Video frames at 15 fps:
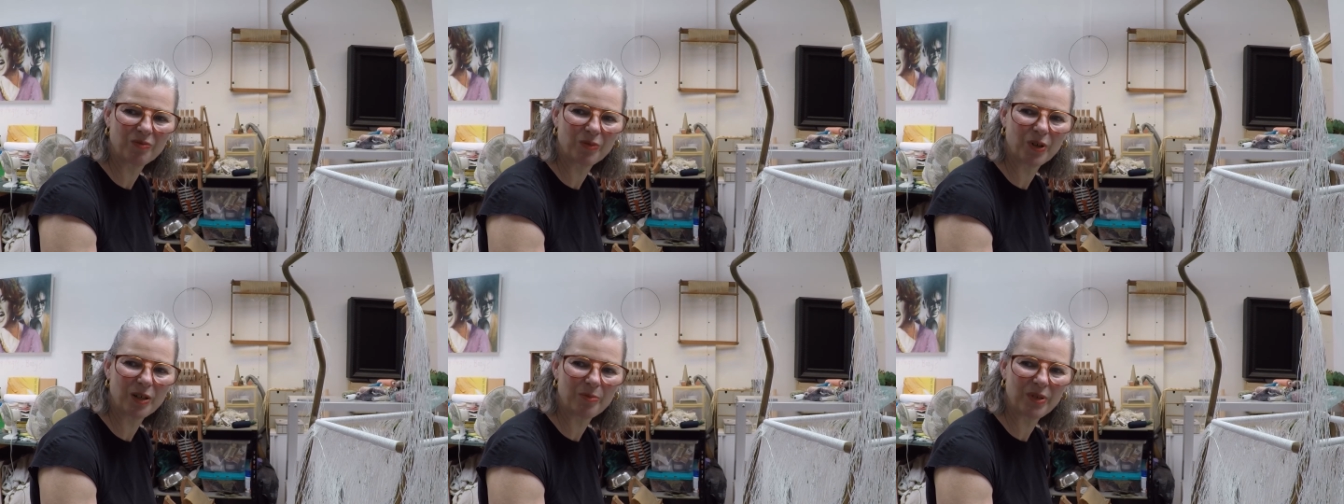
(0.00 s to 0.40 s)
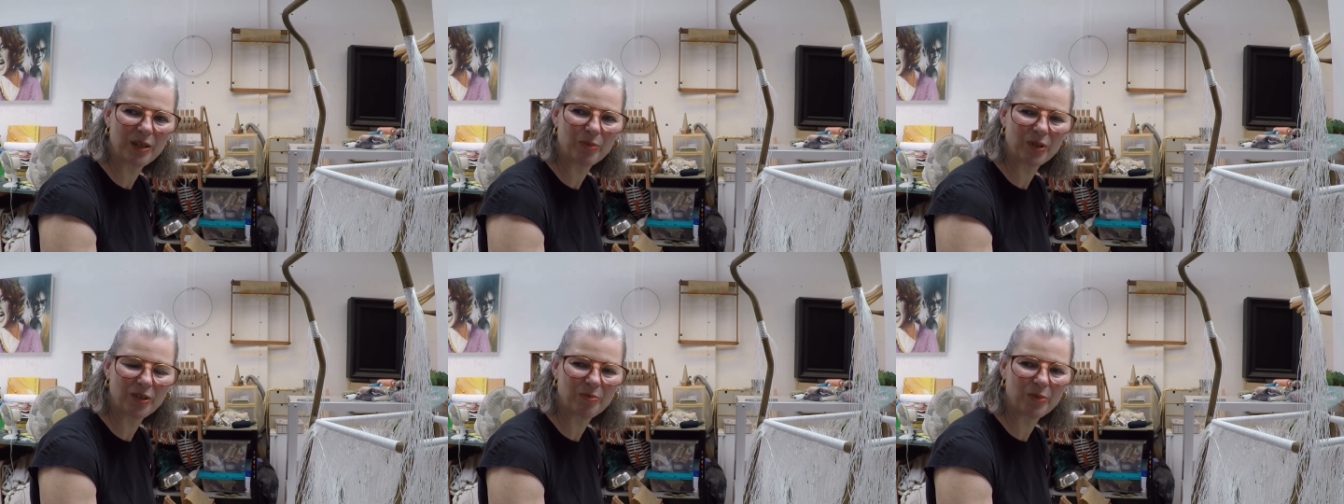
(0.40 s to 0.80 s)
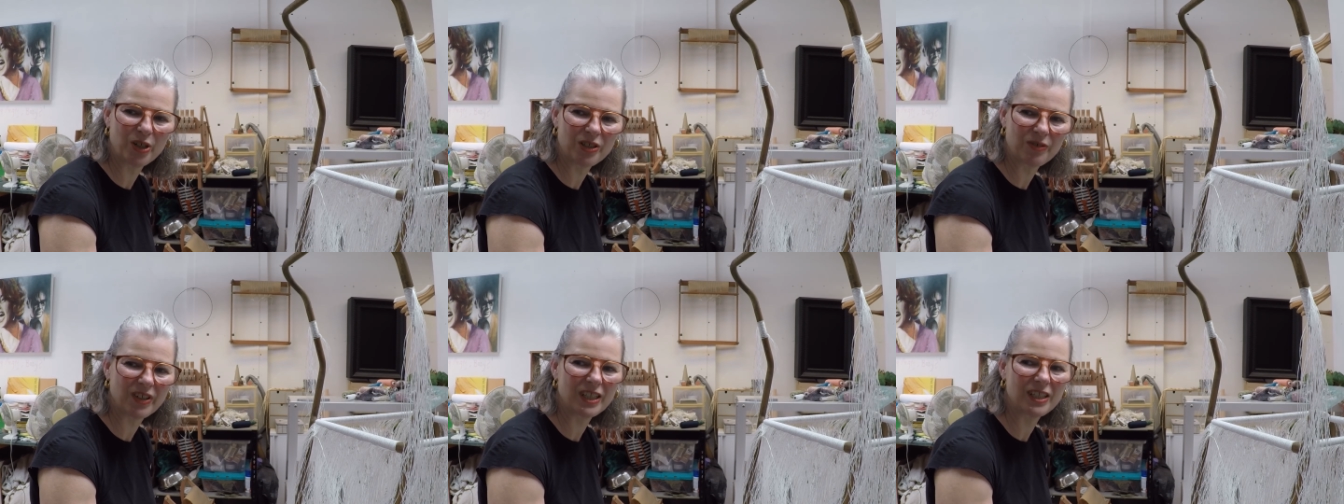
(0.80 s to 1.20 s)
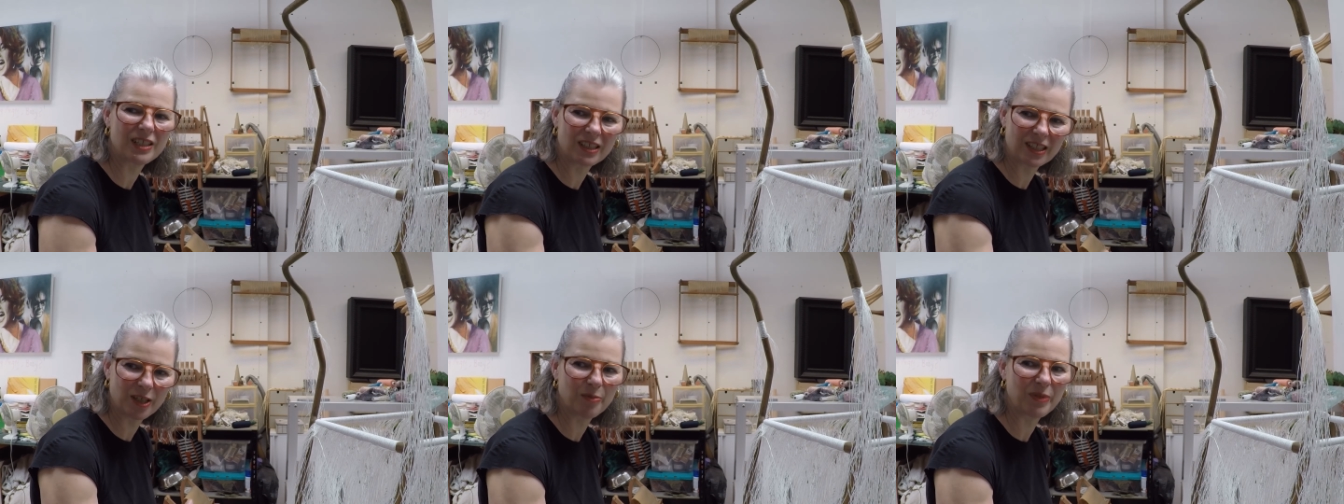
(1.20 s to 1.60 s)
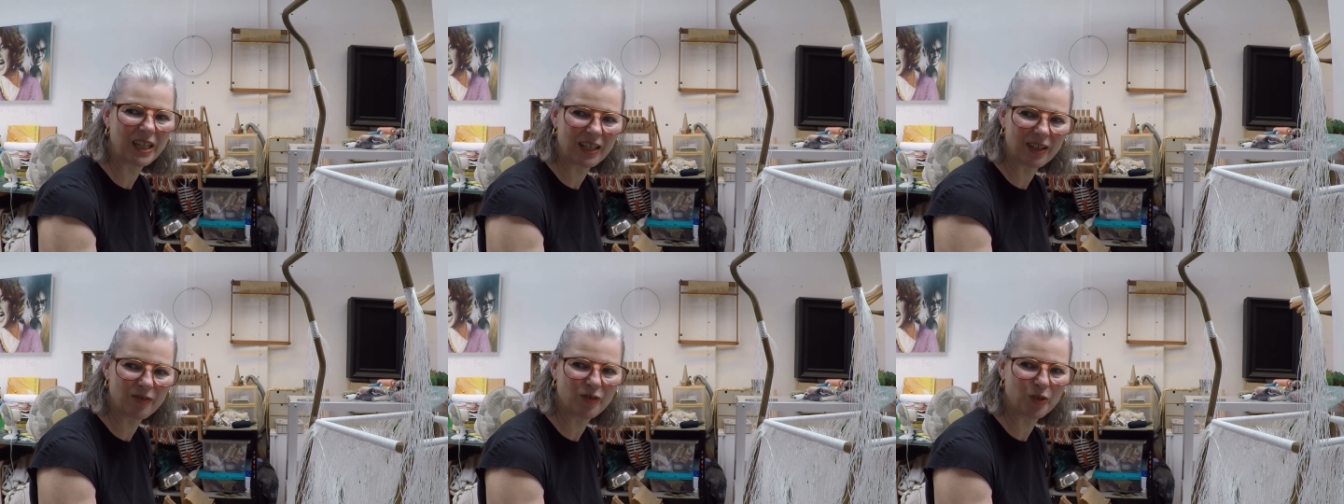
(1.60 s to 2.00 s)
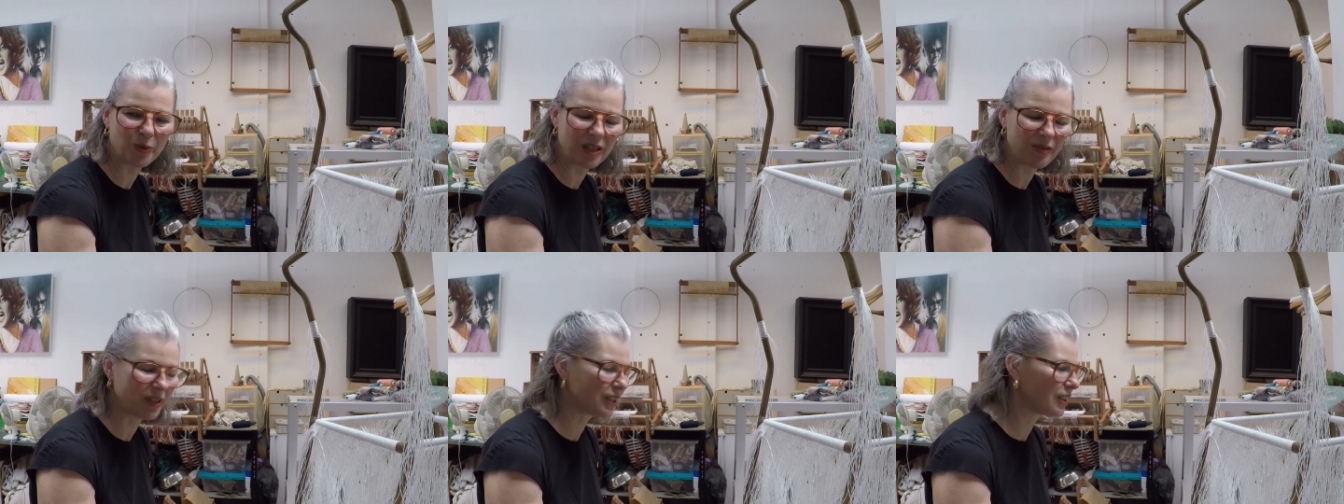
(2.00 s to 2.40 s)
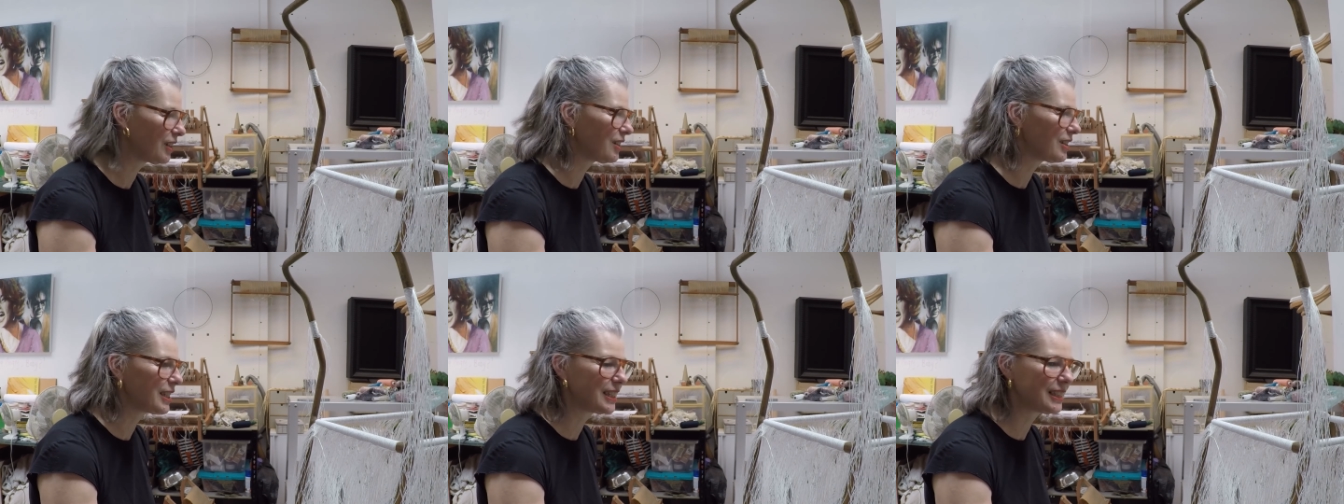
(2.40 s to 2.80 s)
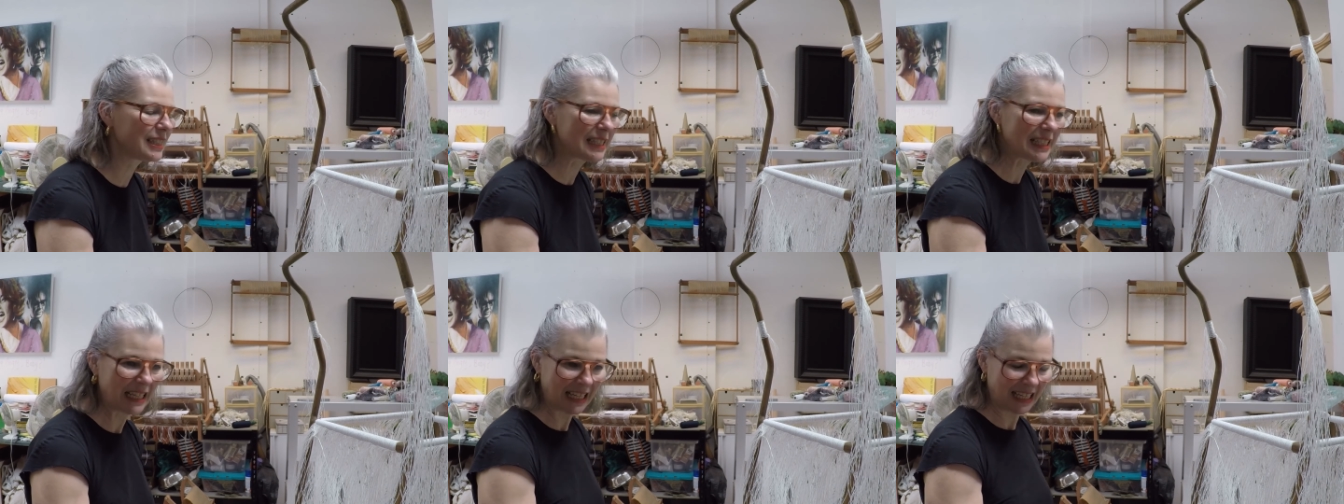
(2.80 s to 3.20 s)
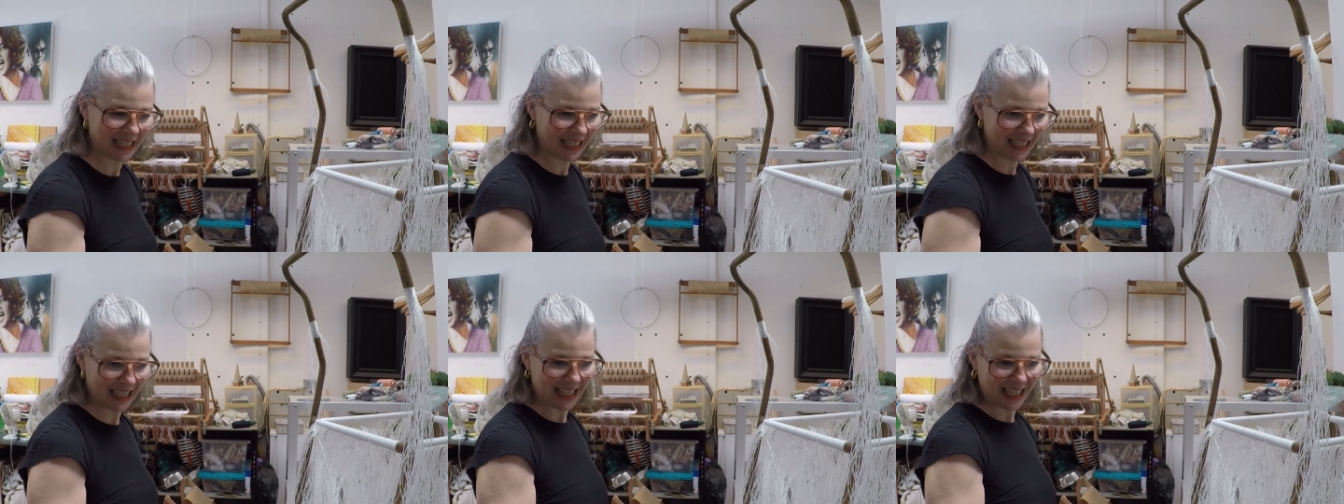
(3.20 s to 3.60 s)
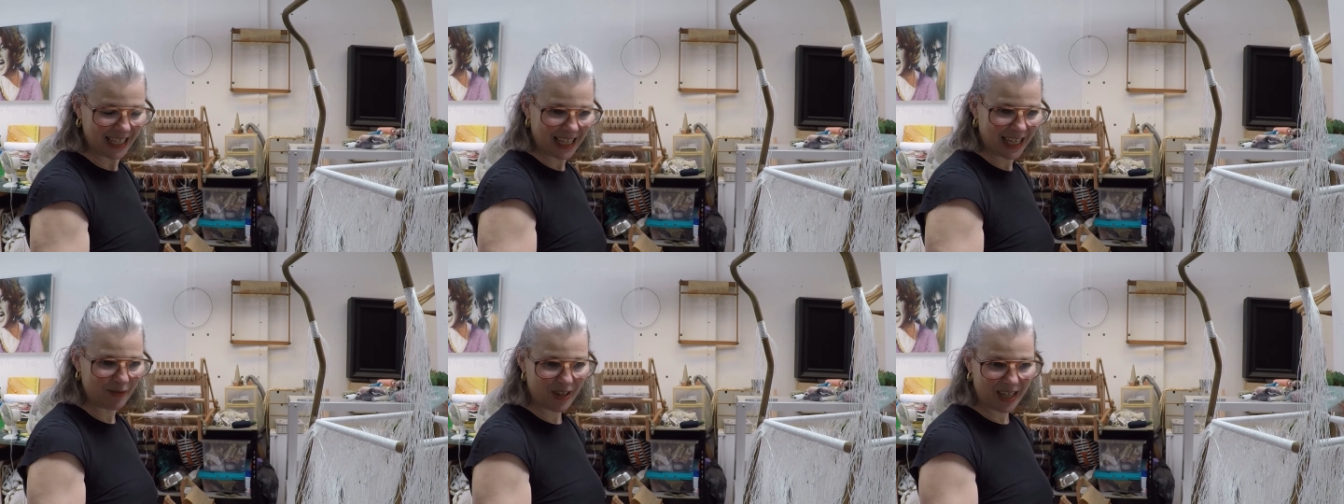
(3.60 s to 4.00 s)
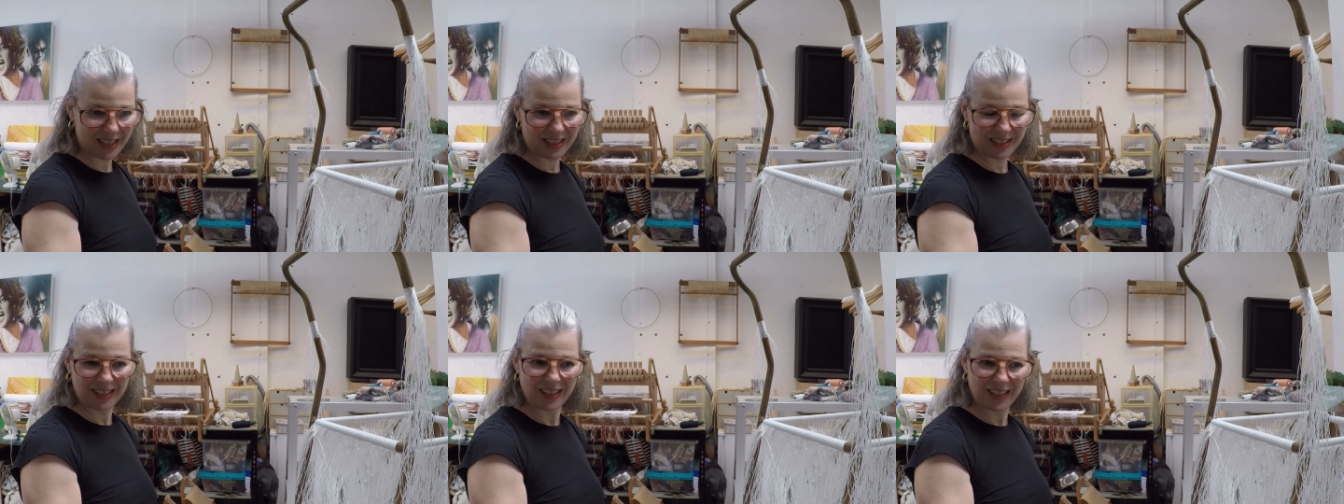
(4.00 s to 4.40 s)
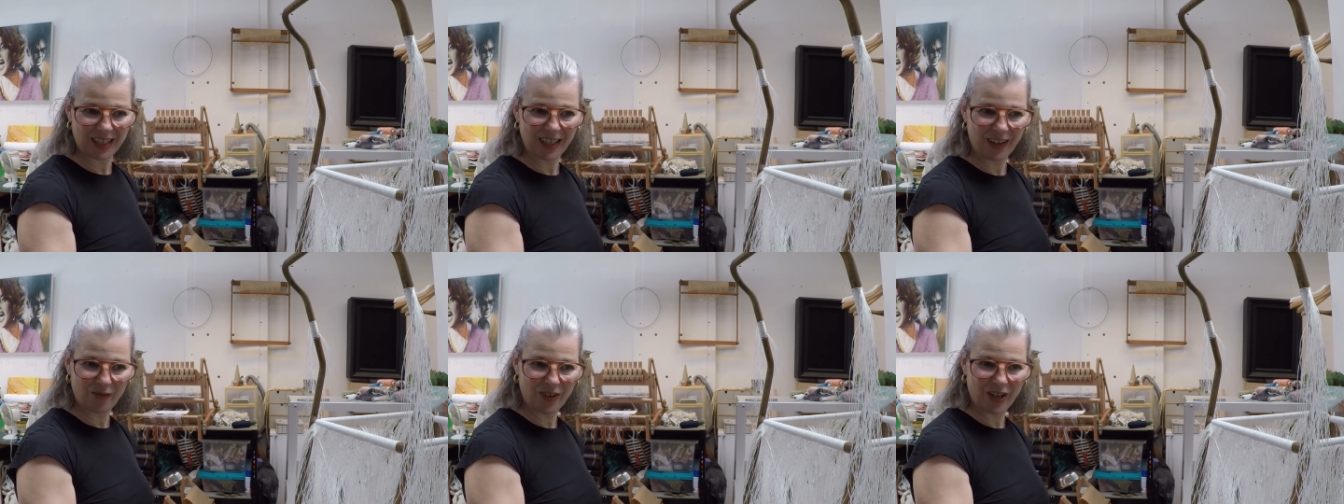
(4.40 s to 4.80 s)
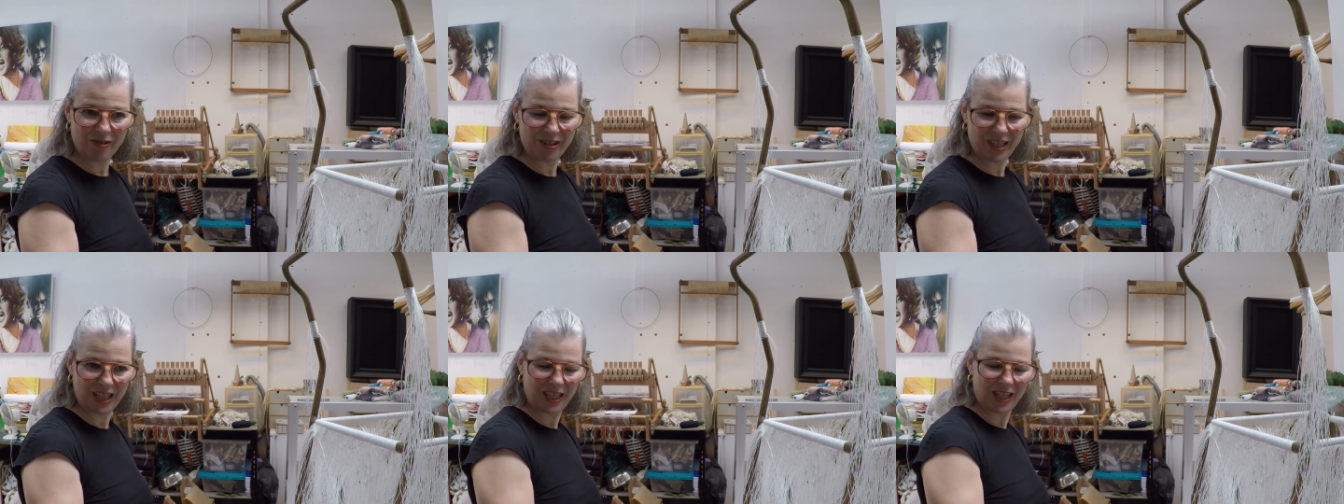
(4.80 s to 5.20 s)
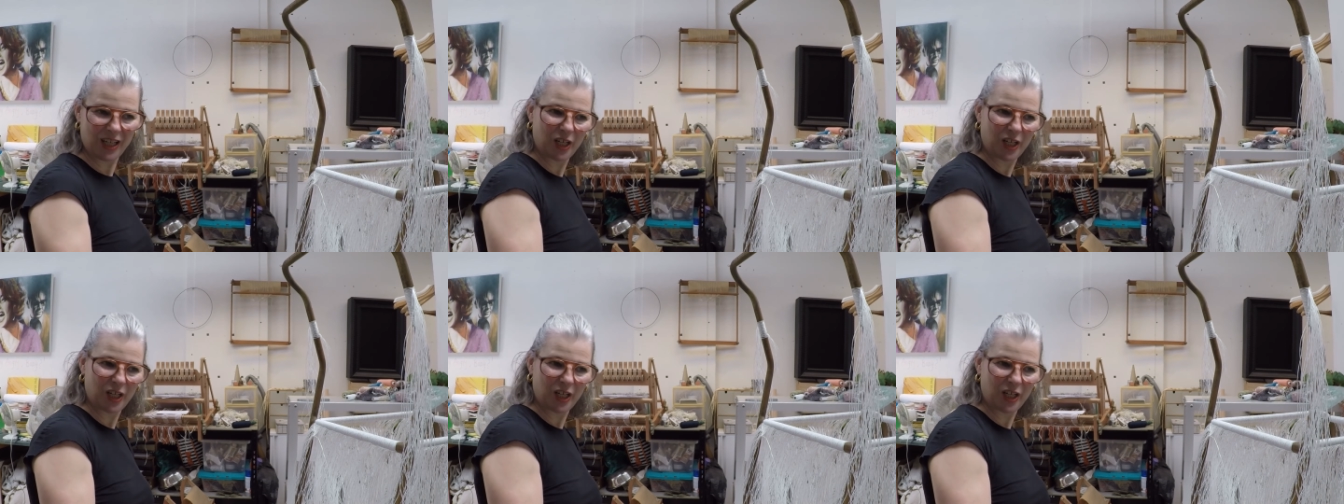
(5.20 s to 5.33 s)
why people are motivated to come here for weaving classes. I've had a very